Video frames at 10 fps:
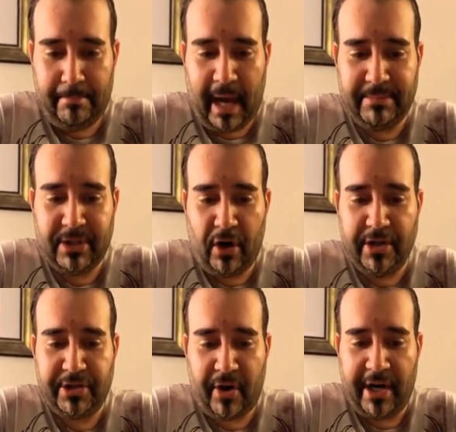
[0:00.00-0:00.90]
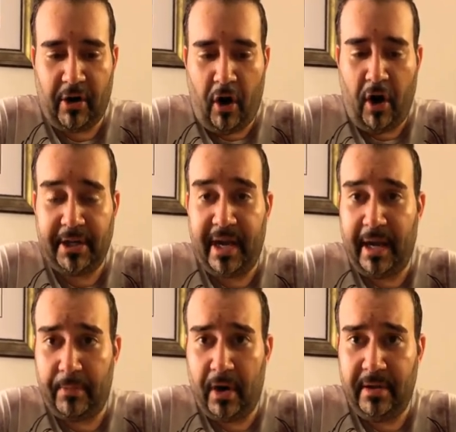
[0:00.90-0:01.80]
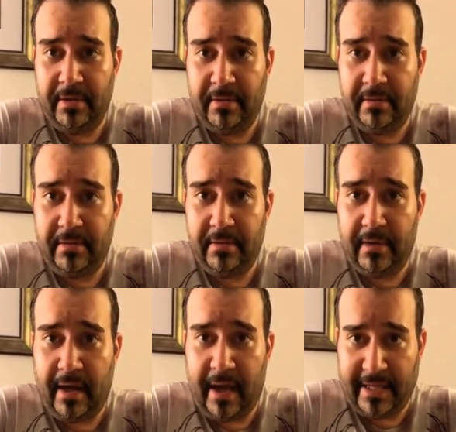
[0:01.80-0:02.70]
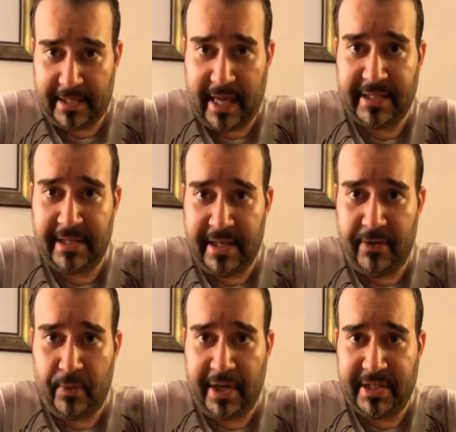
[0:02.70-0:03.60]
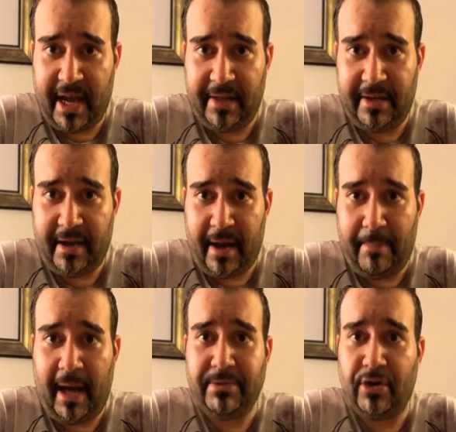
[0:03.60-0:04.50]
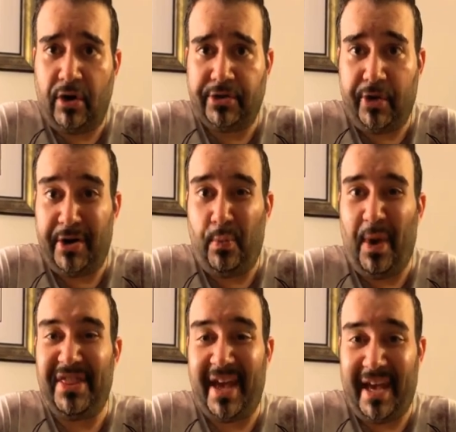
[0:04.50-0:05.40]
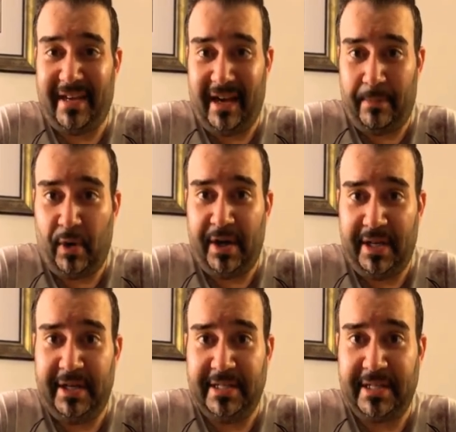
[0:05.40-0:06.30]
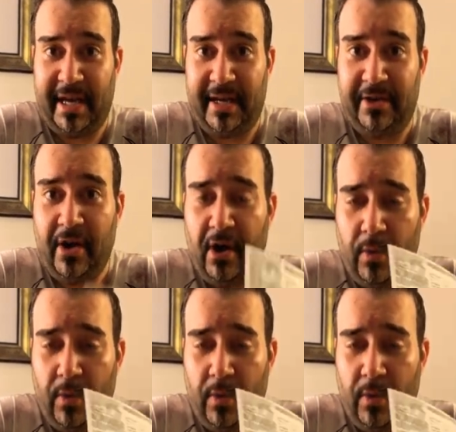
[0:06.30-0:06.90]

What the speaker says: Bob Starr is great on camera as an in-ring talent, and Bob Starr is great with a camera in his hand.